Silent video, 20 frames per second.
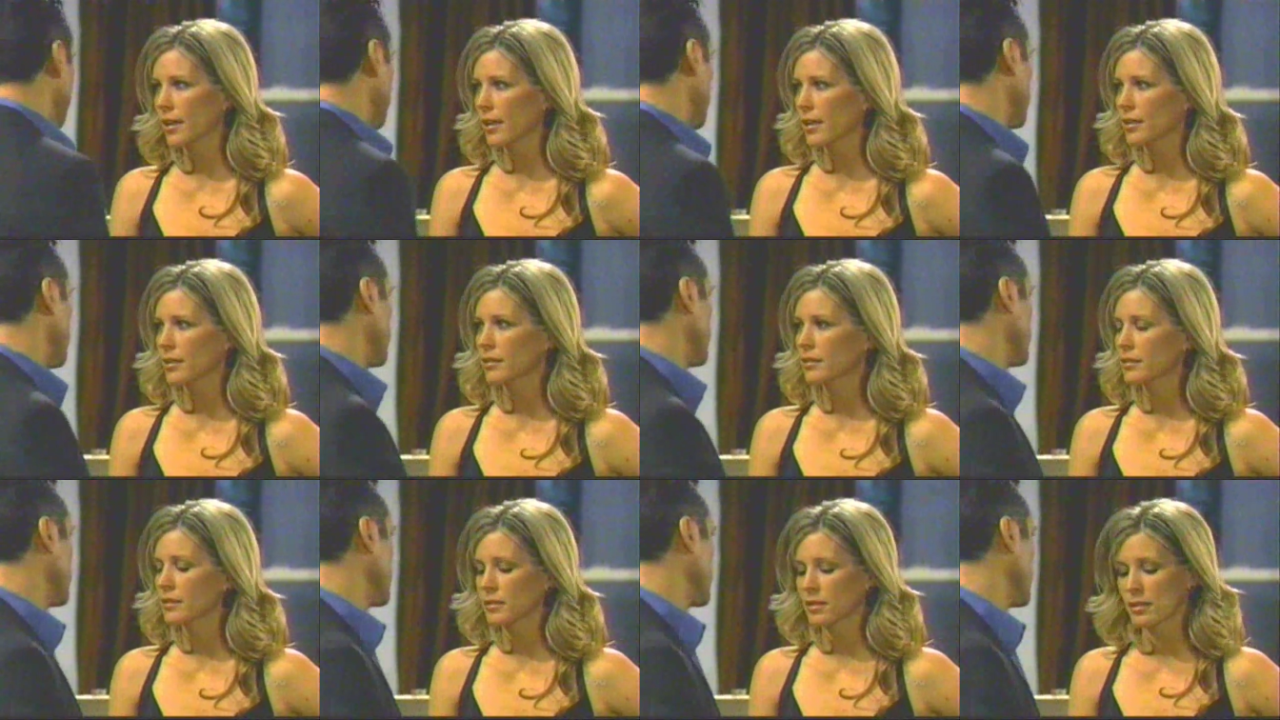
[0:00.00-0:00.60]
Like,
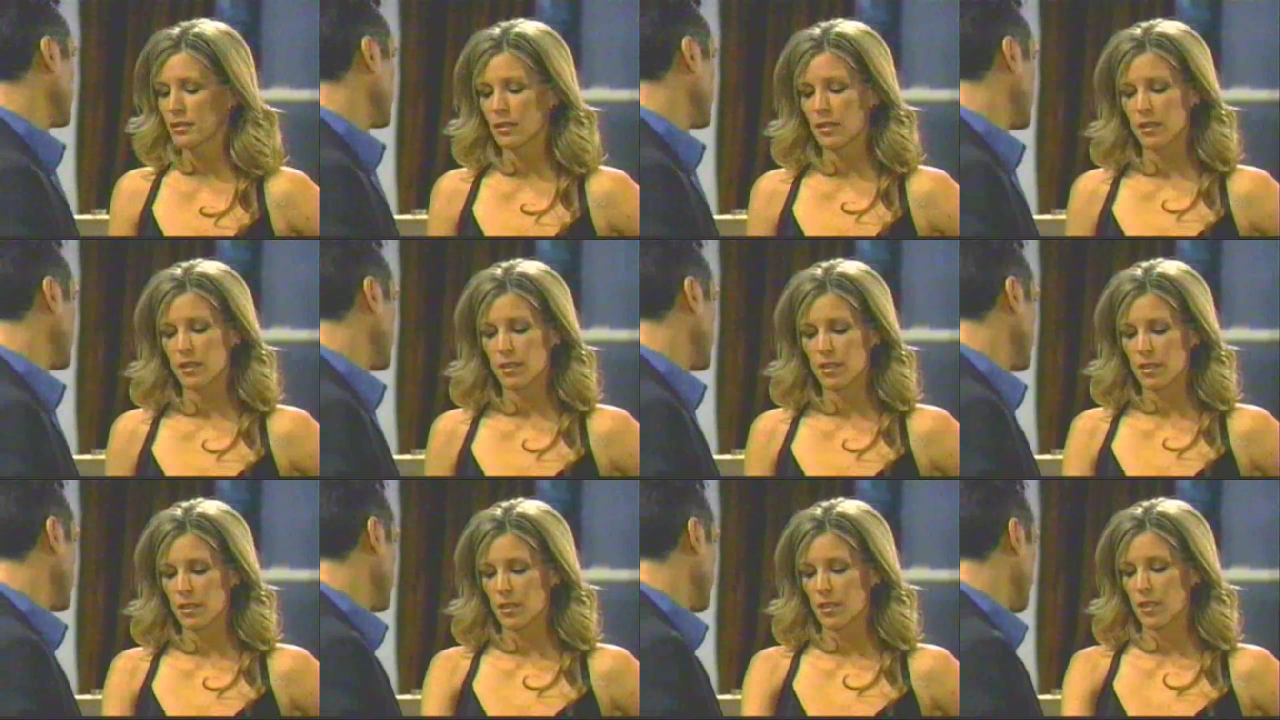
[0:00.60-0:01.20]

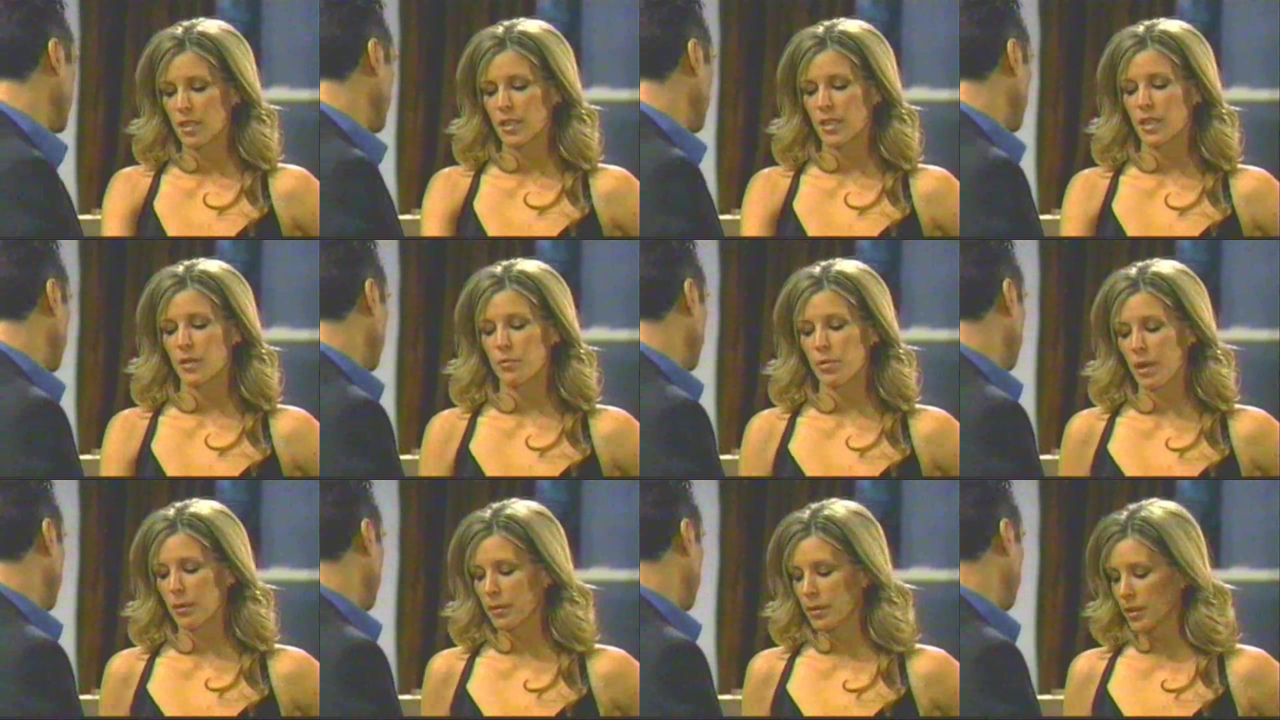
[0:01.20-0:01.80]

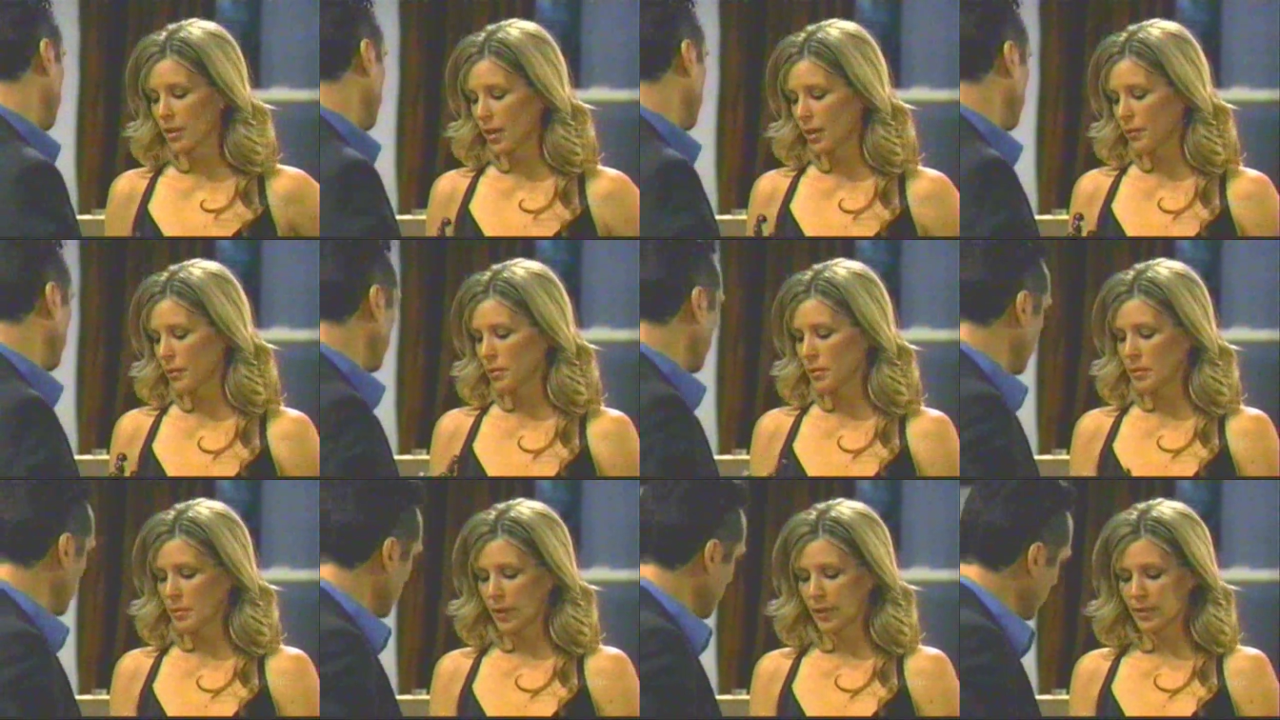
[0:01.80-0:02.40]
he probably
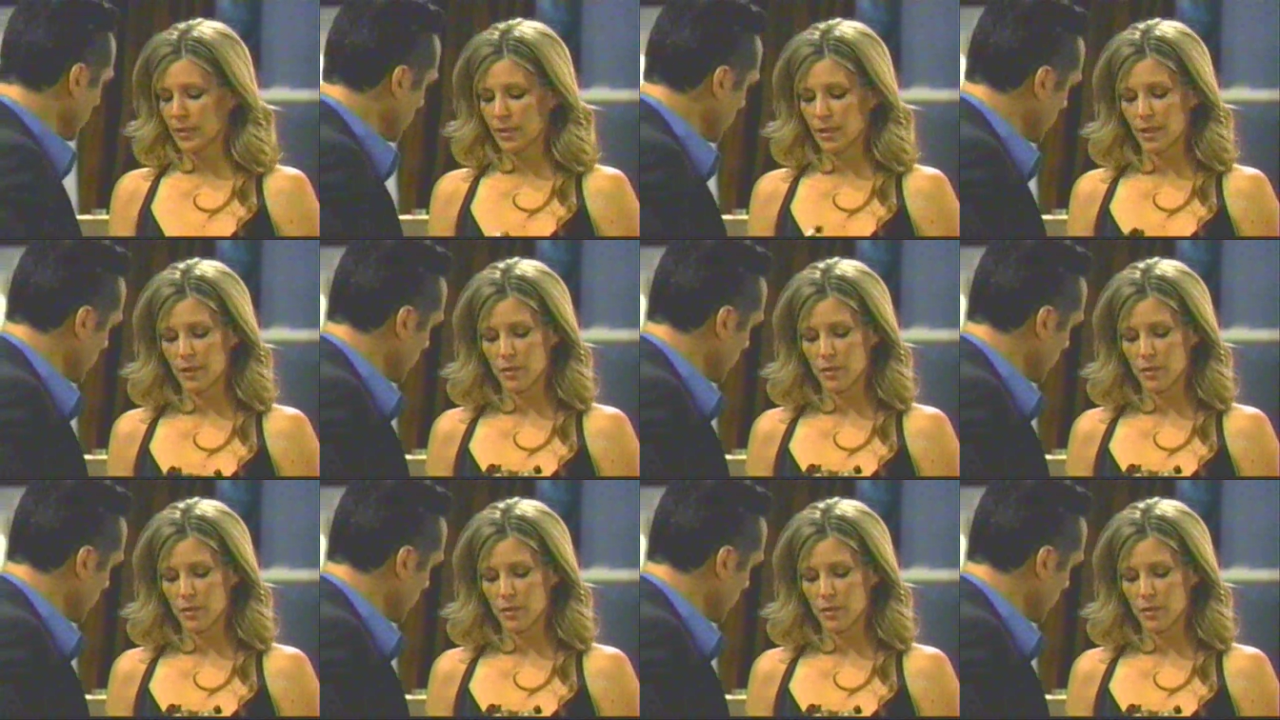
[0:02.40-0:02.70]
thought we'd be back